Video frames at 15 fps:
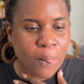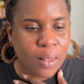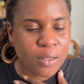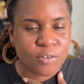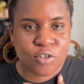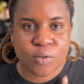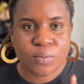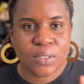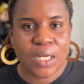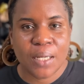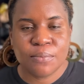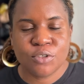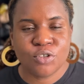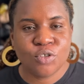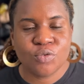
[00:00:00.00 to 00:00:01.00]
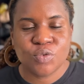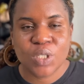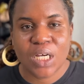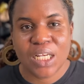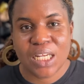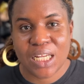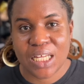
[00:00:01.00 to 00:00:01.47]
sometimes you don't
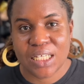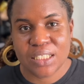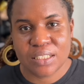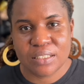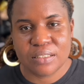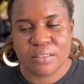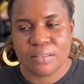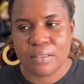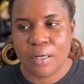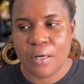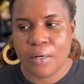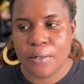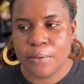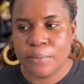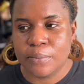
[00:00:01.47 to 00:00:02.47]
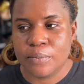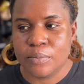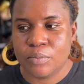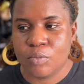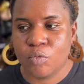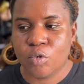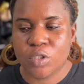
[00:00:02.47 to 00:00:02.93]
realize
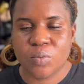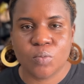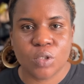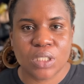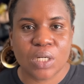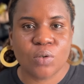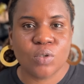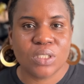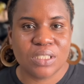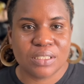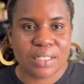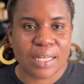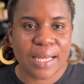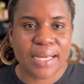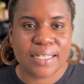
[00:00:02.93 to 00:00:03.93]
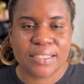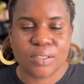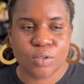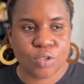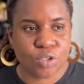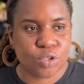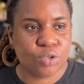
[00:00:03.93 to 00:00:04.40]
what motherhood is like
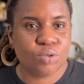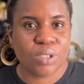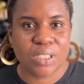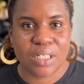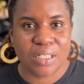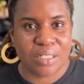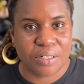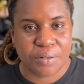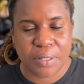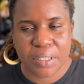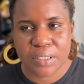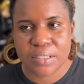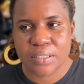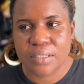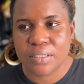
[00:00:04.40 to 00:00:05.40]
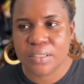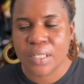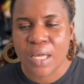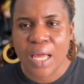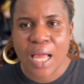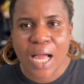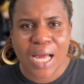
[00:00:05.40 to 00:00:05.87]
till your children are in crisis.
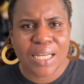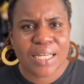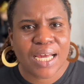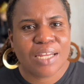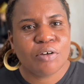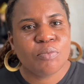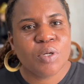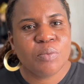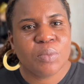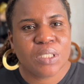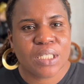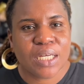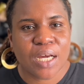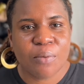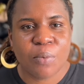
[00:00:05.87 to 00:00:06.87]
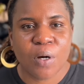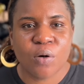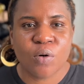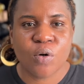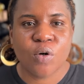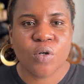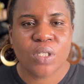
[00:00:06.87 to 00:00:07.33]
And it kind of made me think
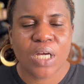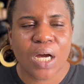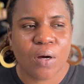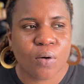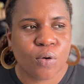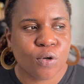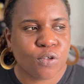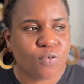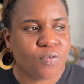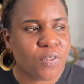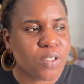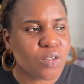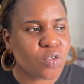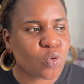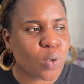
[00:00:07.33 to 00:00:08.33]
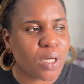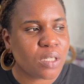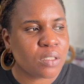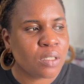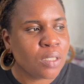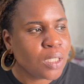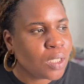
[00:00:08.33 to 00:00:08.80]
about God, how God feels
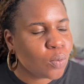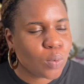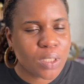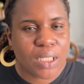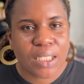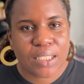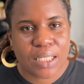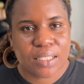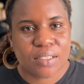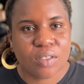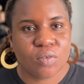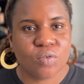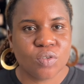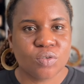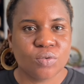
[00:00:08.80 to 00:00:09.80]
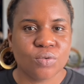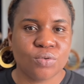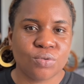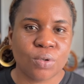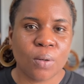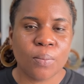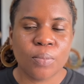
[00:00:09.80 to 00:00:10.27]
when we get ourselves into
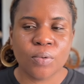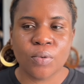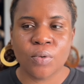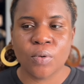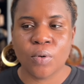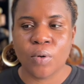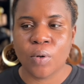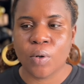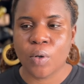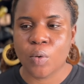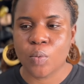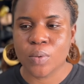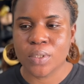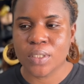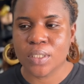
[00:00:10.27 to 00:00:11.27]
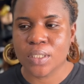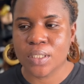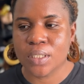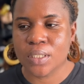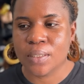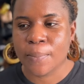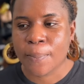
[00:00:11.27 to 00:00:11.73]
trouble, or we,